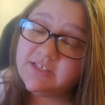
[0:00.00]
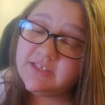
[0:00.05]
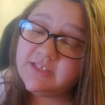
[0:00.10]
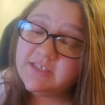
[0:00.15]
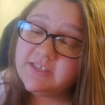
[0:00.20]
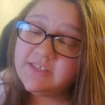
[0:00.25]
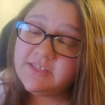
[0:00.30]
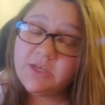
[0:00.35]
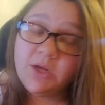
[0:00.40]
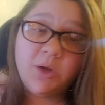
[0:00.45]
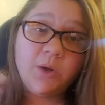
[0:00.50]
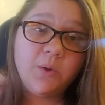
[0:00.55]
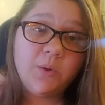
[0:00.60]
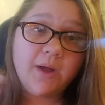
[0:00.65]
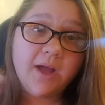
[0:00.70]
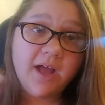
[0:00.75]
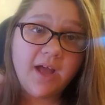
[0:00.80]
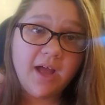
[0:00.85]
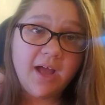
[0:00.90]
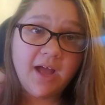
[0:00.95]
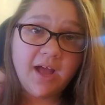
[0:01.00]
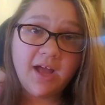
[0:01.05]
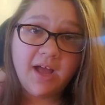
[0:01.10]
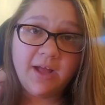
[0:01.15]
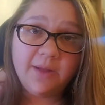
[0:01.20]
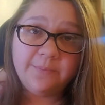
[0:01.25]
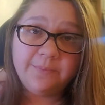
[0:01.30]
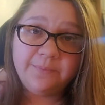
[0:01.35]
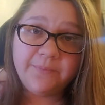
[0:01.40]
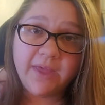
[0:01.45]
So
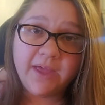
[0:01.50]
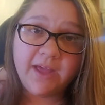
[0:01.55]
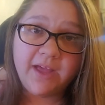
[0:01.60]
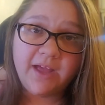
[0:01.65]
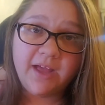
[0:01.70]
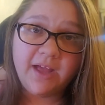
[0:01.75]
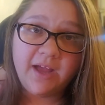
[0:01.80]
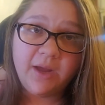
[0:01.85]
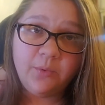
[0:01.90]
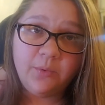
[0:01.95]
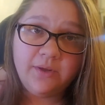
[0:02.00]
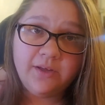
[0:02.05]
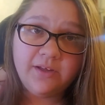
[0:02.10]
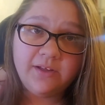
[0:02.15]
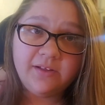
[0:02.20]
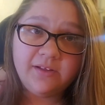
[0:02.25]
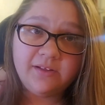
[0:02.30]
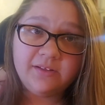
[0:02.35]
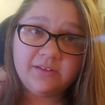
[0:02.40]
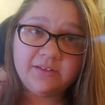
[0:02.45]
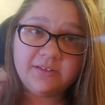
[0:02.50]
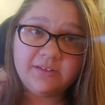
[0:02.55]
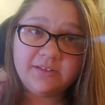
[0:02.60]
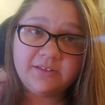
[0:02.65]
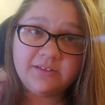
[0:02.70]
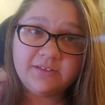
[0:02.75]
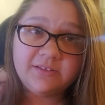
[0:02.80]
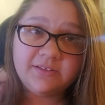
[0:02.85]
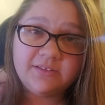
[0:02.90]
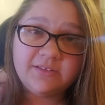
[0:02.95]
I will
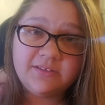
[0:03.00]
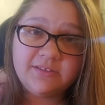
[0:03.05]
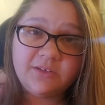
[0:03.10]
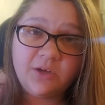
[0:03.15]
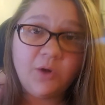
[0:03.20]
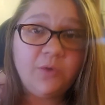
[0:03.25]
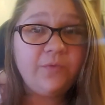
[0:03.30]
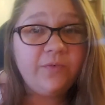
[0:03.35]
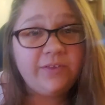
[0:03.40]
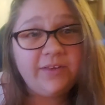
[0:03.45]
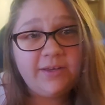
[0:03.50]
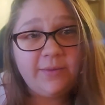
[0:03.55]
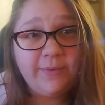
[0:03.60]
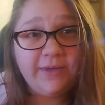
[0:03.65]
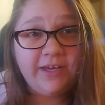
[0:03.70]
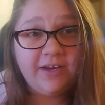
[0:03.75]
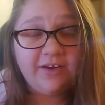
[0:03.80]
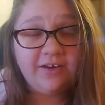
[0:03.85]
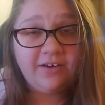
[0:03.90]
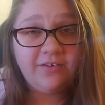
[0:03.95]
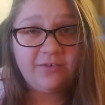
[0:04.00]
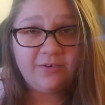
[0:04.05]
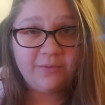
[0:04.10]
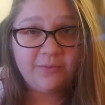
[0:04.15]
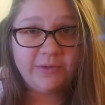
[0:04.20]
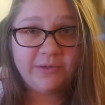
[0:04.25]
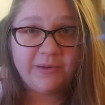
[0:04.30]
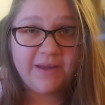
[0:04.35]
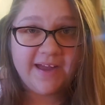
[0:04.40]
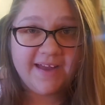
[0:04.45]
hopefully be hearing from
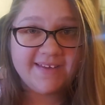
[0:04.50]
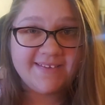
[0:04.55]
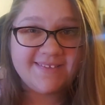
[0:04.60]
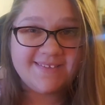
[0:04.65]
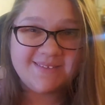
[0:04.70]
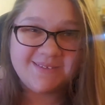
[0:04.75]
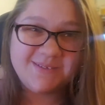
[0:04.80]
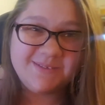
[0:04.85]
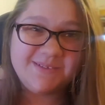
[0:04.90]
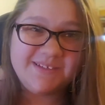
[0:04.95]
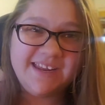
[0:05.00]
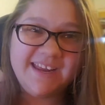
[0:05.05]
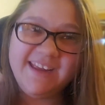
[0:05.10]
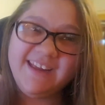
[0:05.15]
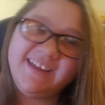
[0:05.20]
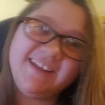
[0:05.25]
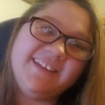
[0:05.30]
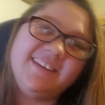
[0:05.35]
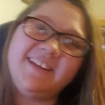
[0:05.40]
you guys soon, and